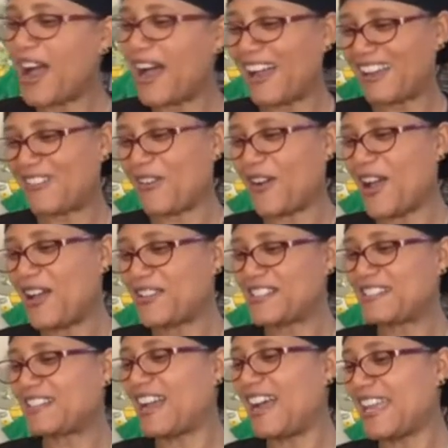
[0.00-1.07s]
ground
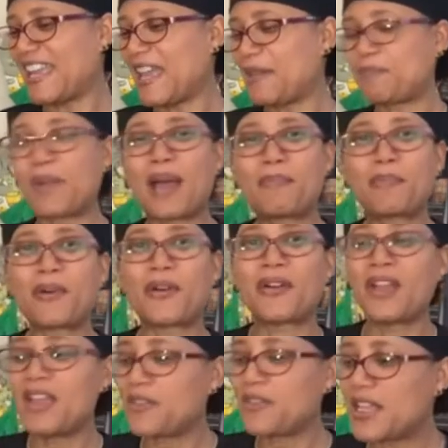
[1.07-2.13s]
cayenne
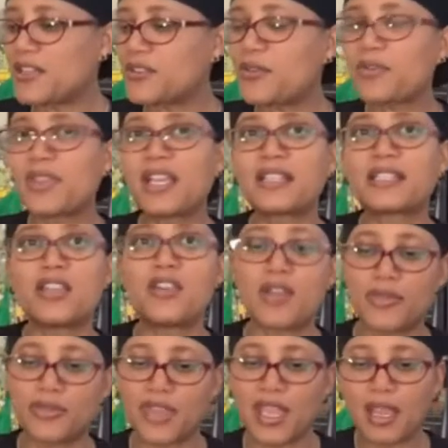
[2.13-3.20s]
pepper. These are things that you
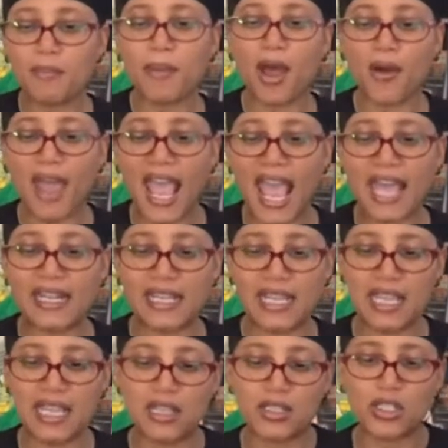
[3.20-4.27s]
can think about adding
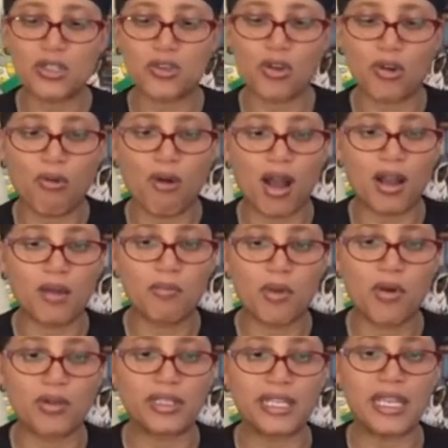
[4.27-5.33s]
into your
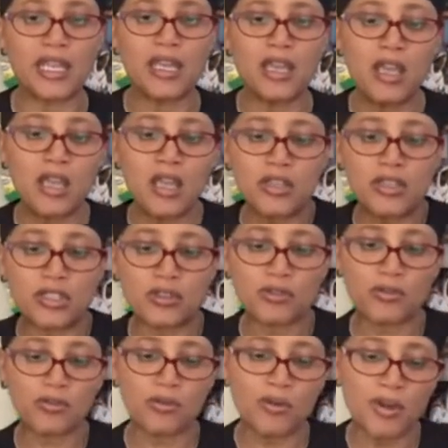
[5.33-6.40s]
guacamole
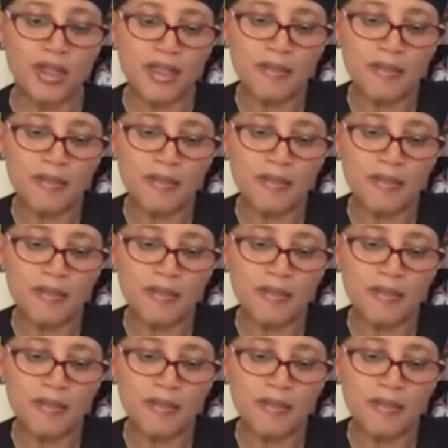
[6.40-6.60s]
to